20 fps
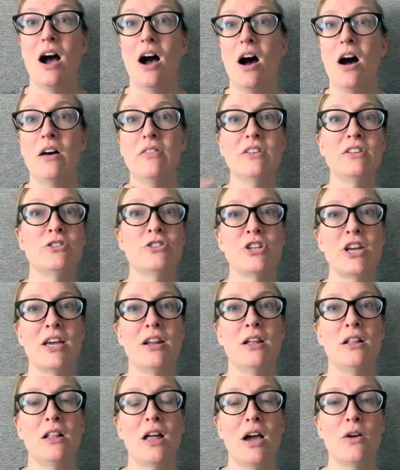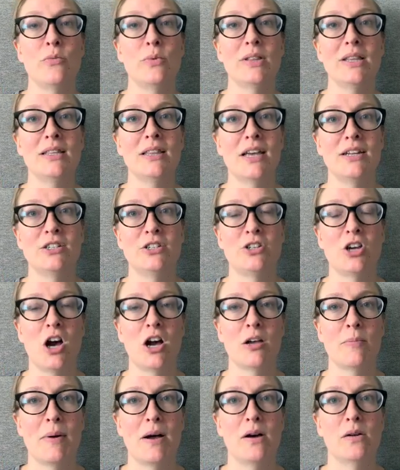On this channel, I really like to
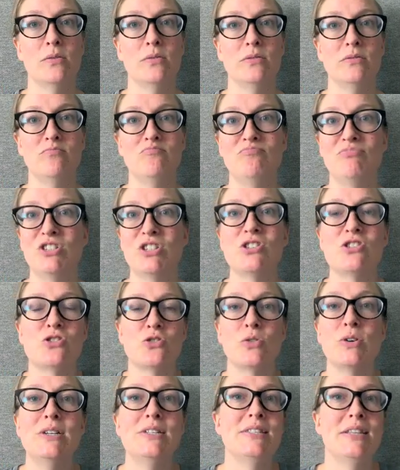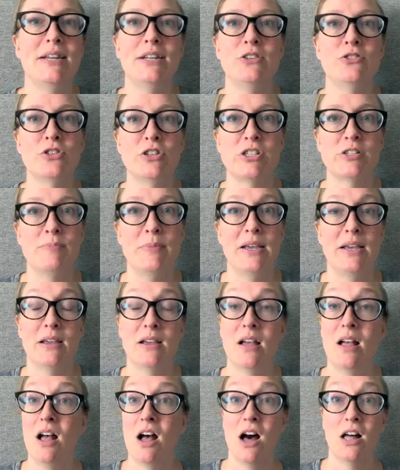talk about just stories that interest me.
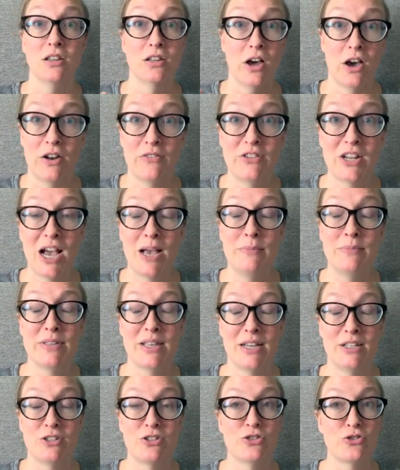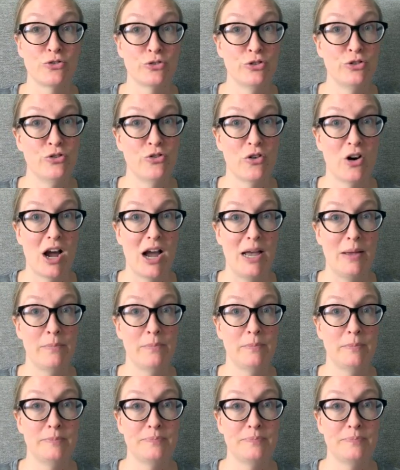A lot of times that's true crime.